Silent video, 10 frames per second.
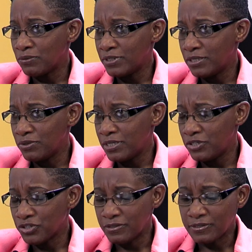on the
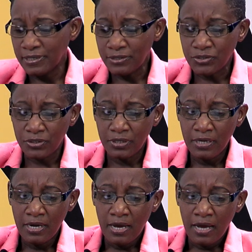education sector
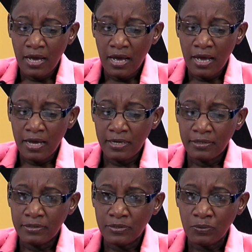
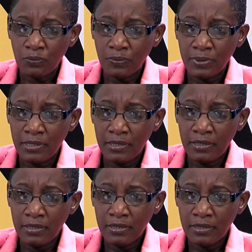as
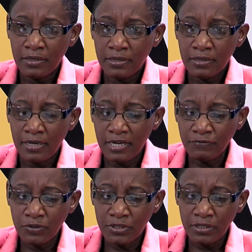we
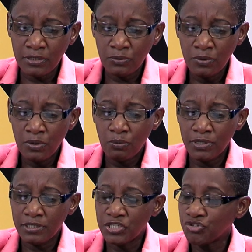have to deal
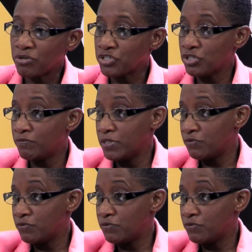with the destruction of